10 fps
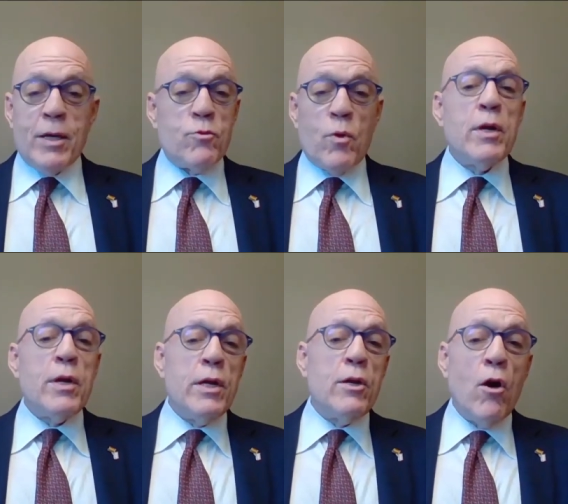Because we're
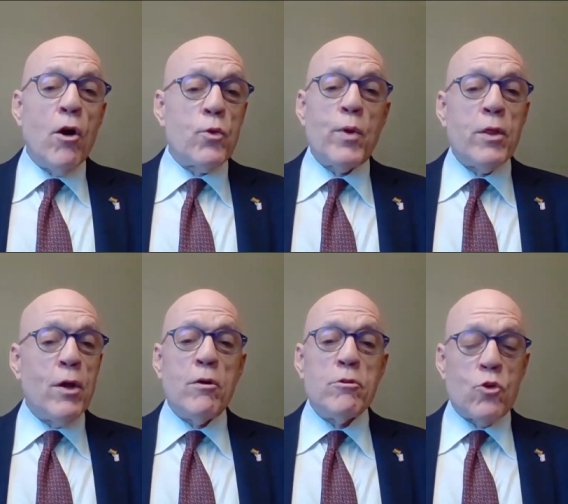going to need all three of
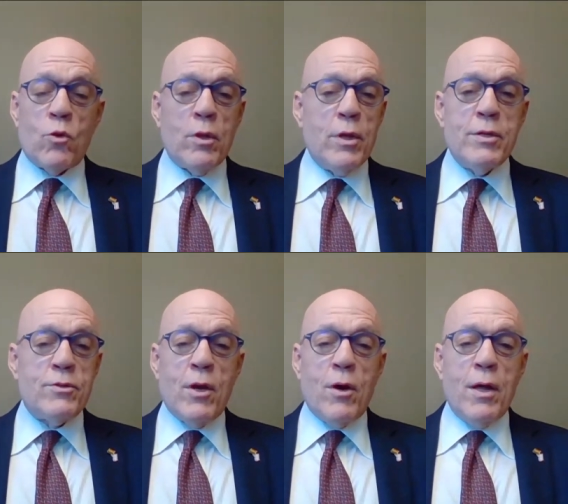those, or at
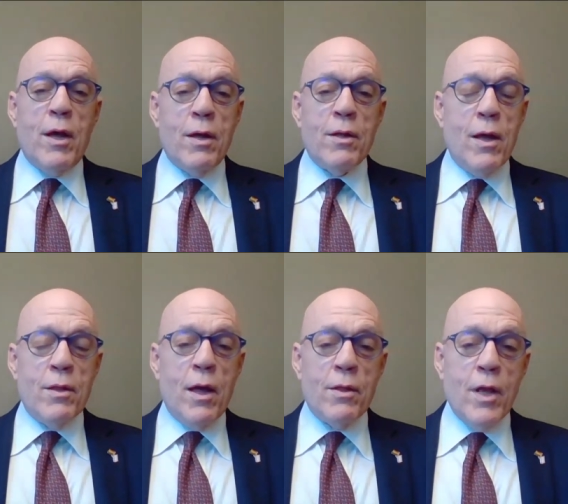least
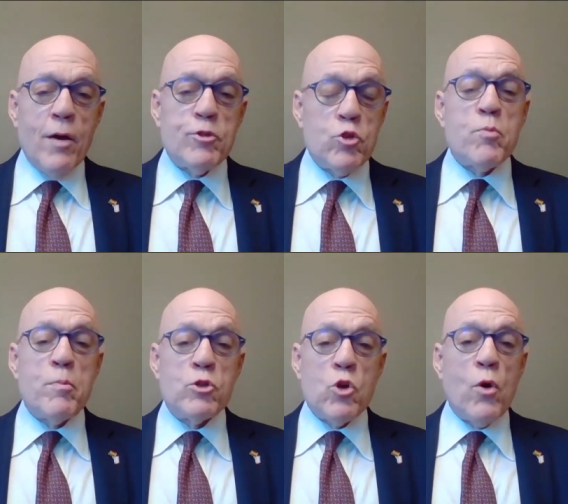enough
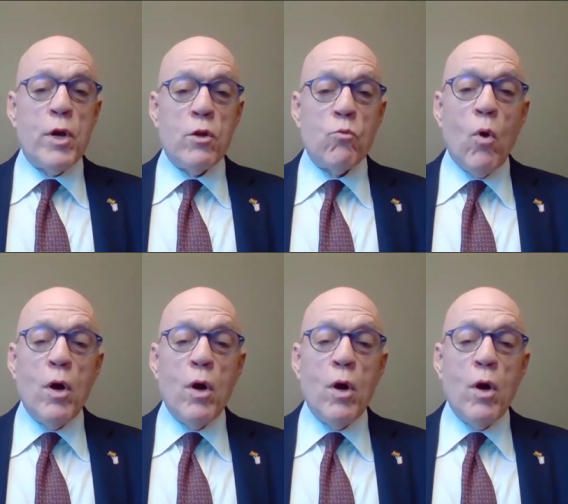supermajority